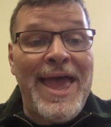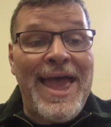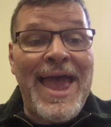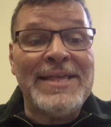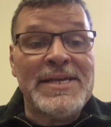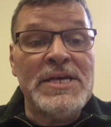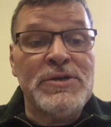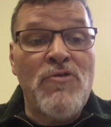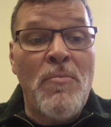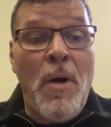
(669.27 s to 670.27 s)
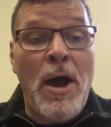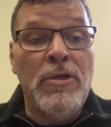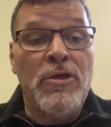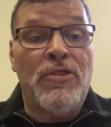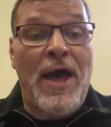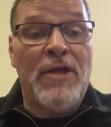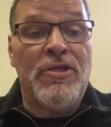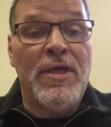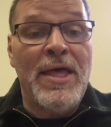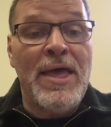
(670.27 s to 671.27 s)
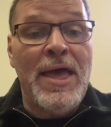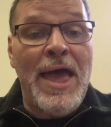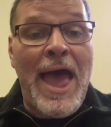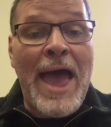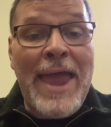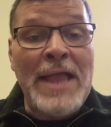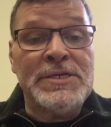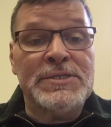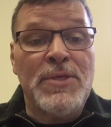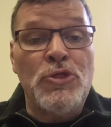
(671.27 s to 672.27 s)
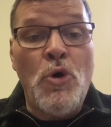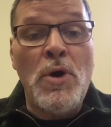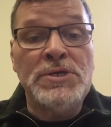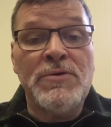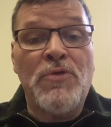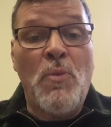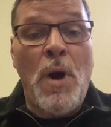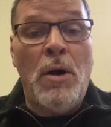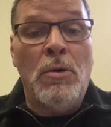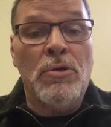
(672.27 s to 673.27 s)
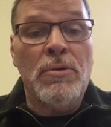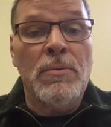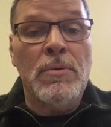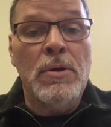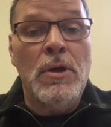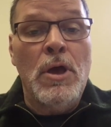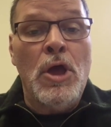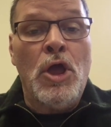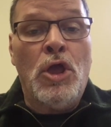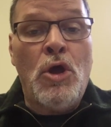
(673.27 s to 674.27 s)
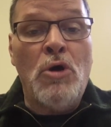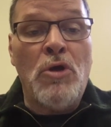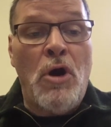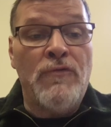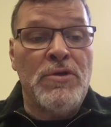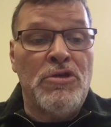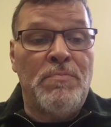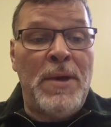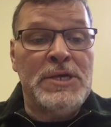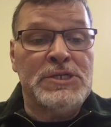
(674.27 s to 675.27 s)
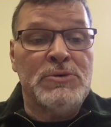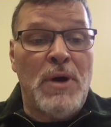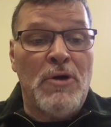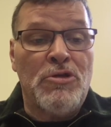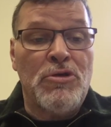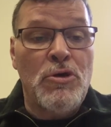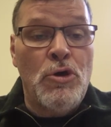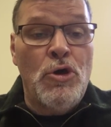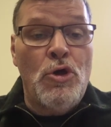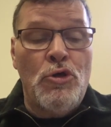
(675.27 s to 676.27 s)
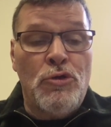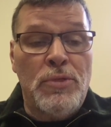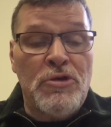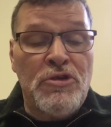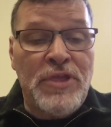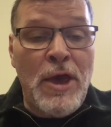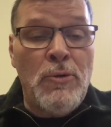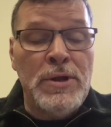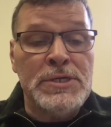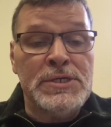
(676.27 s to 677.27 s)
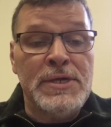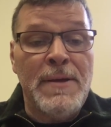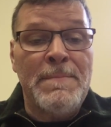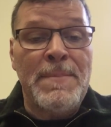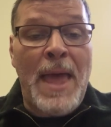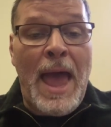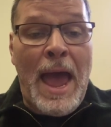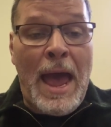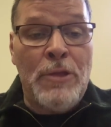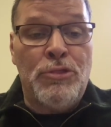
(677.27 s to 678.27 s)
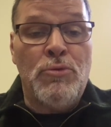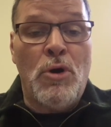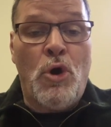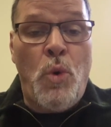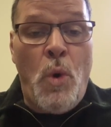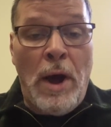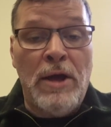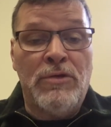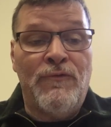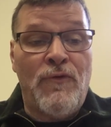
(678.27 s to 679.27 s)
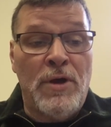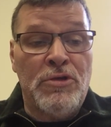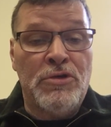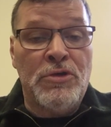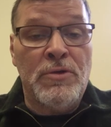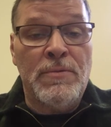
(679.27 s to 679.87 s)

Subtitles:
It is a reminder that, against the noise of the world, God often speaks to us through the stillness and through a quiet voice.